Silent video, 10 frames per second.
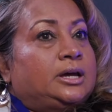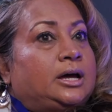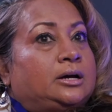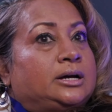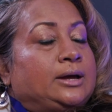
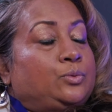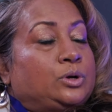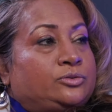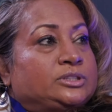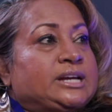I
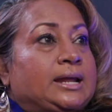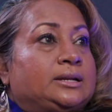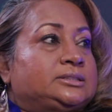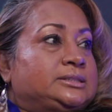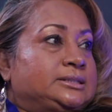worked for
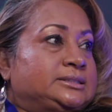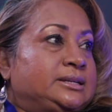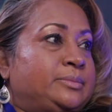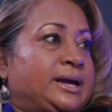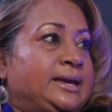Channel 6
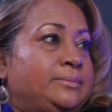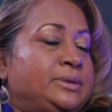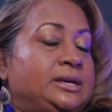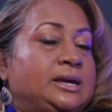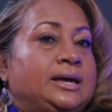in
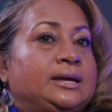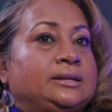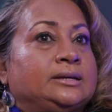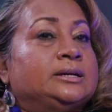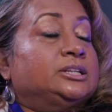Miami
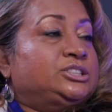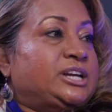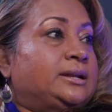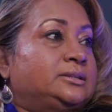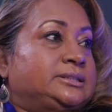and
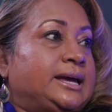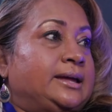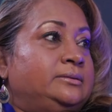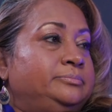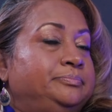Channel
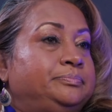10.